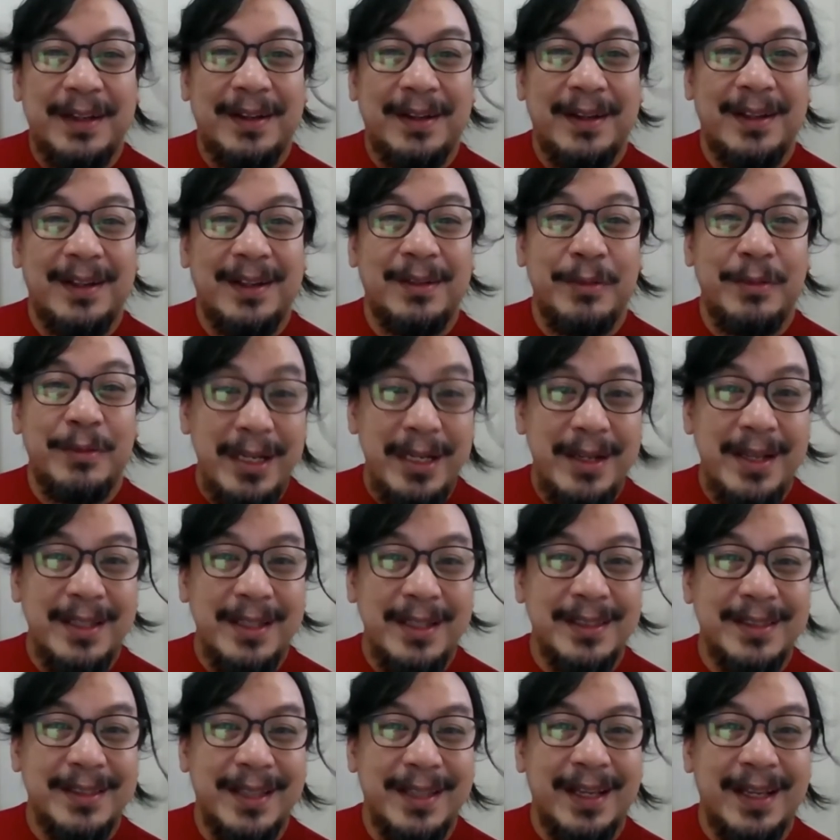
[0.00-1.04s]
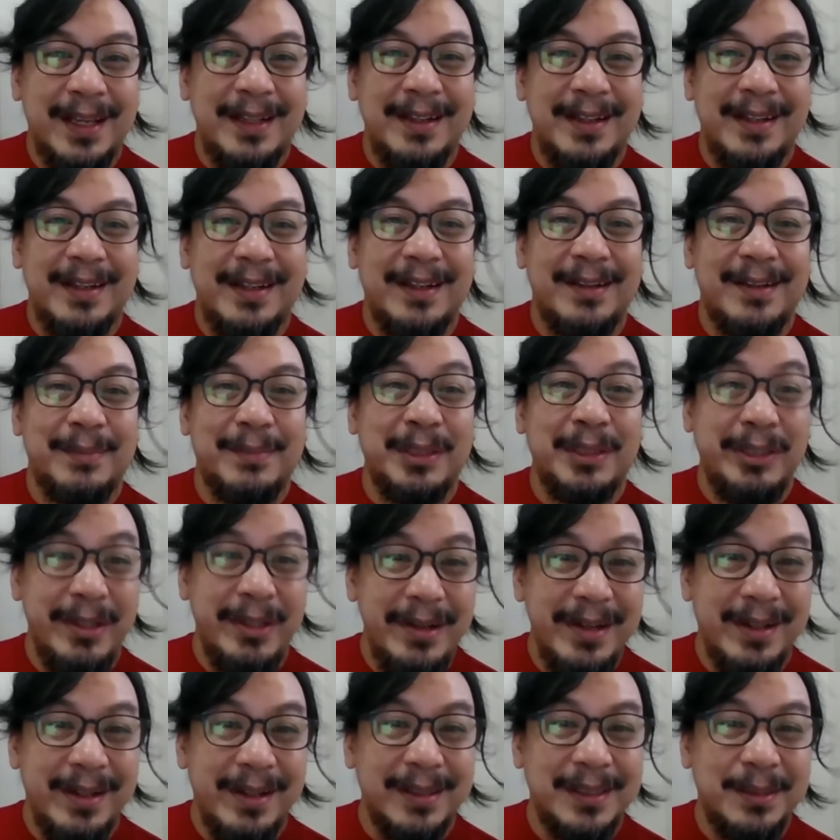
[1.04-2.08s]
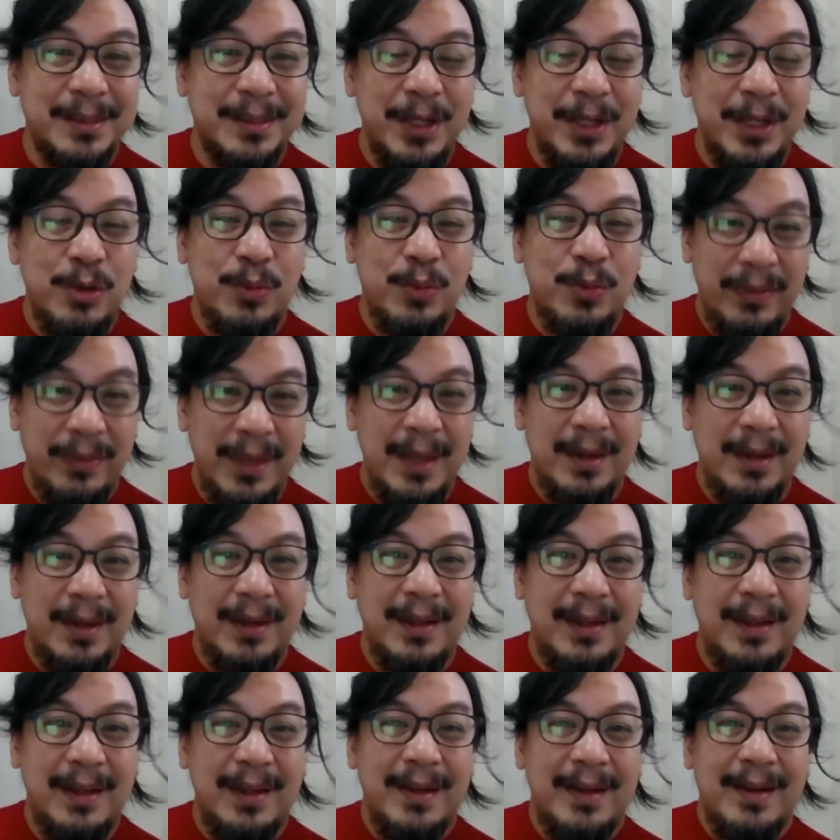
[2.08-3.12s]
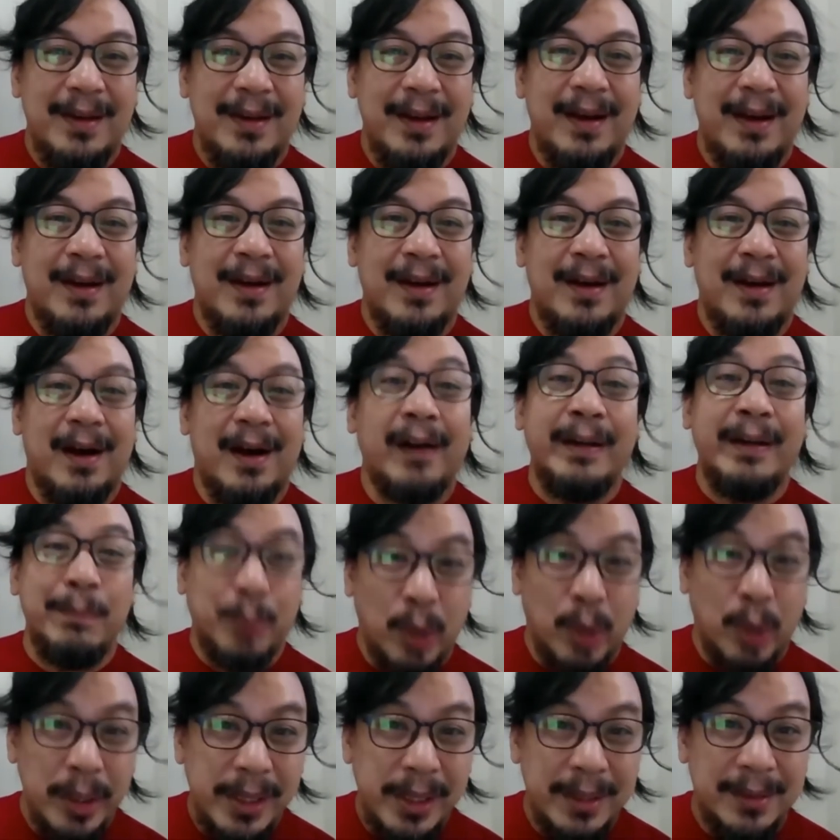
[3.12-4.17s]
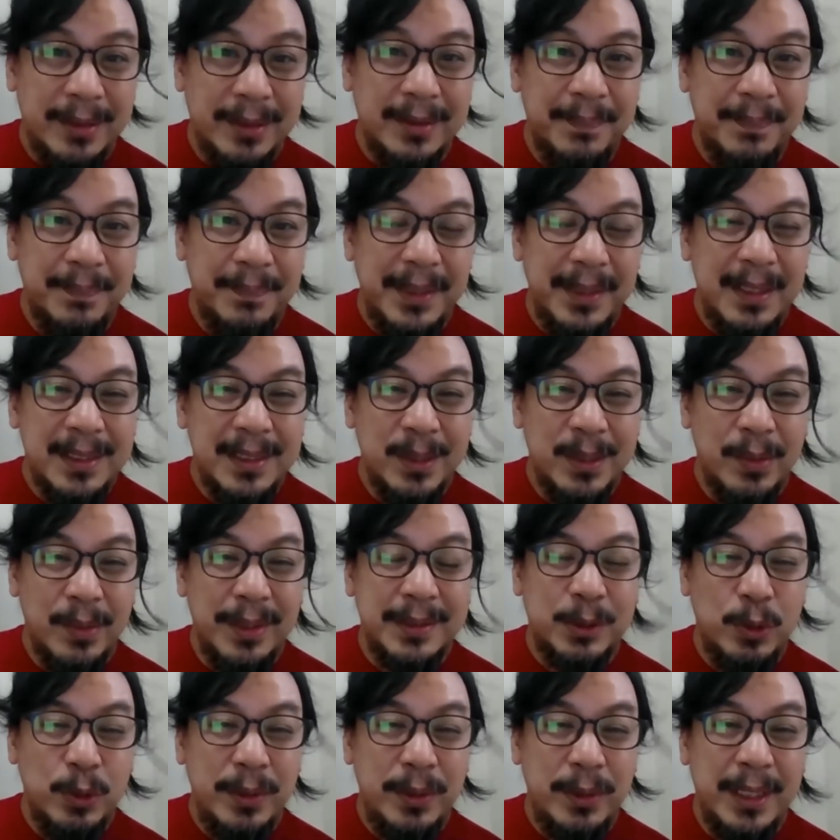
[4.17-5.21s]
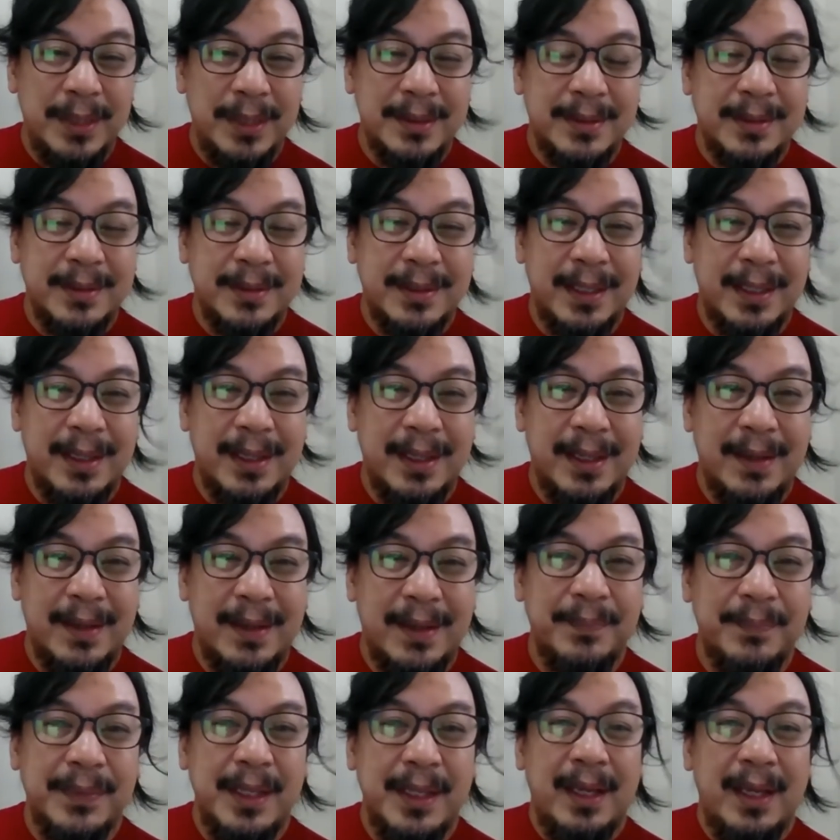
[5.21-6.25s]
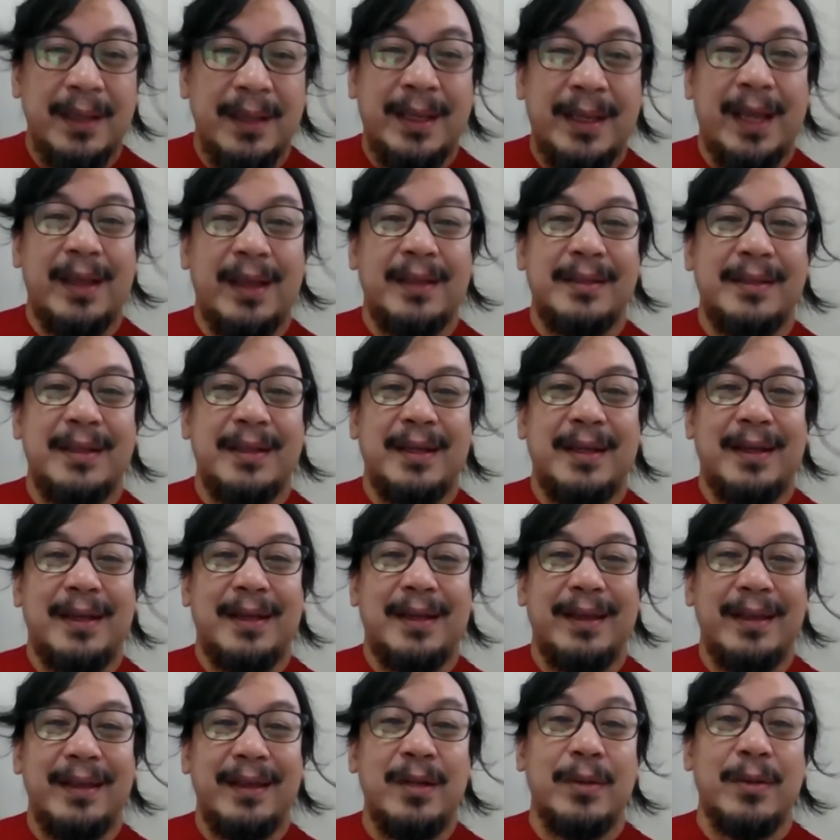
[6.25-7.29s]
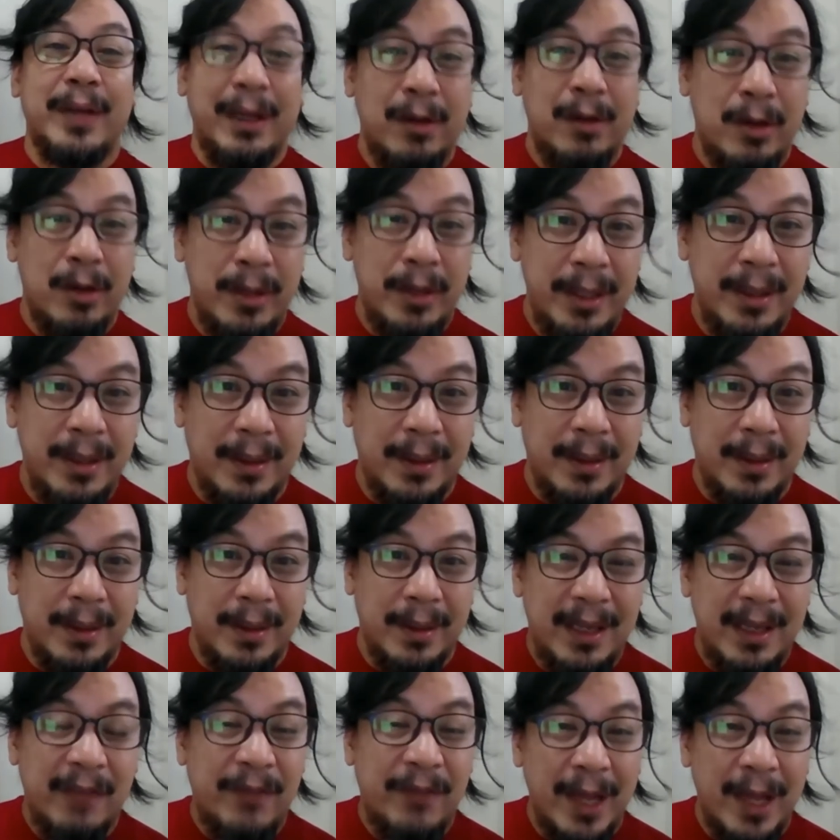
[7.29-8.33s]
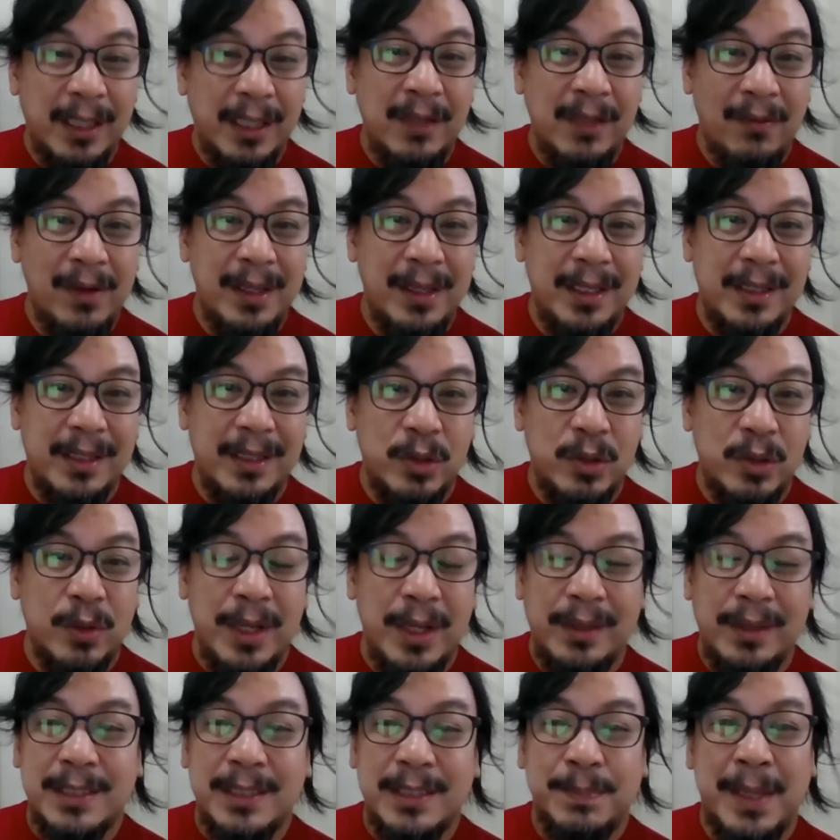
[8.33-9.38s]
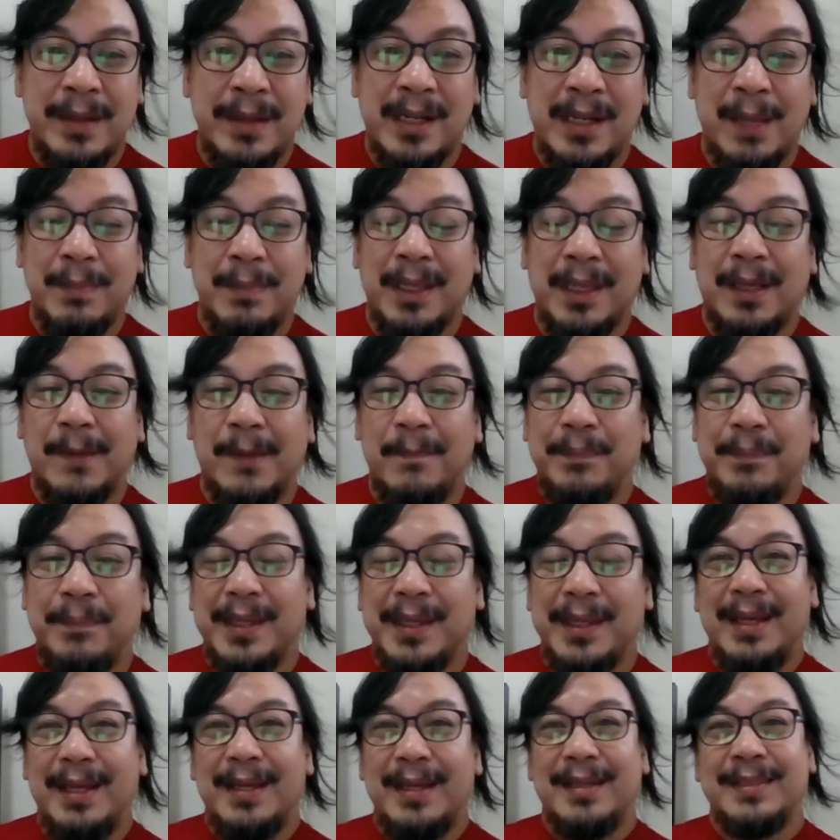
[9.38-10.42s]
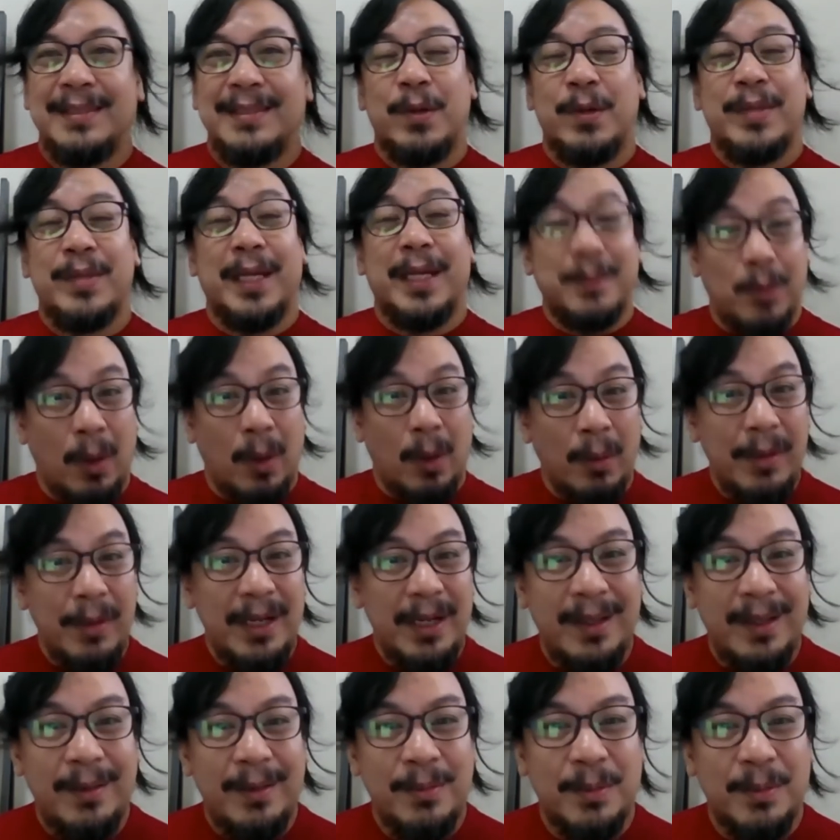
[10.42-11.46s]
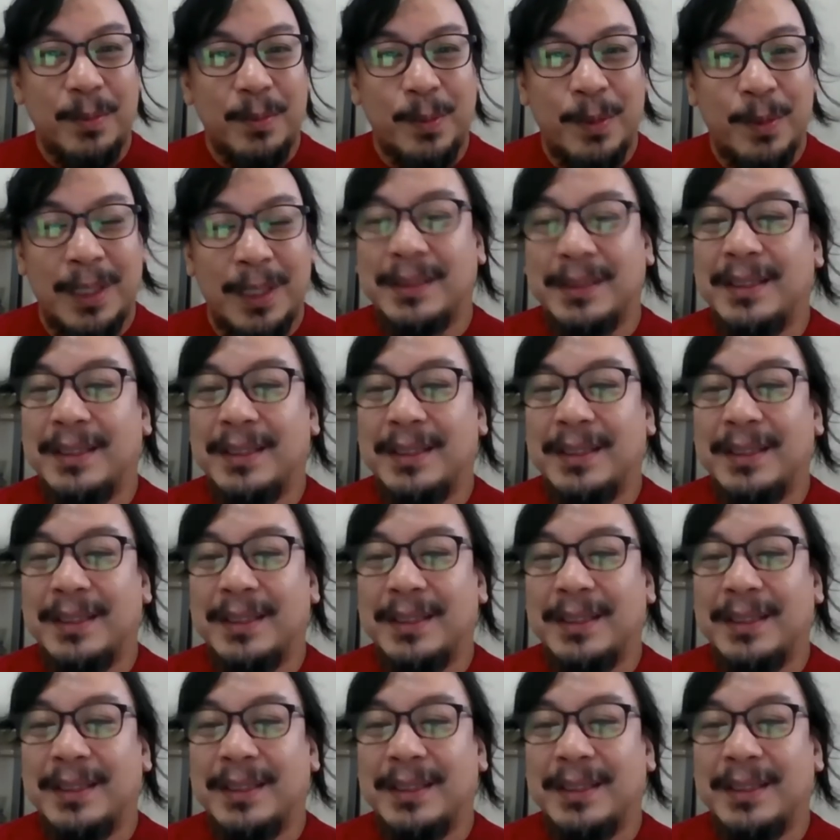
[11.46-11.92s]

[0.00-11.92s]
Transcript: readings and materials which we think are important, so that students can learn effectively during this pandemic. So that's already one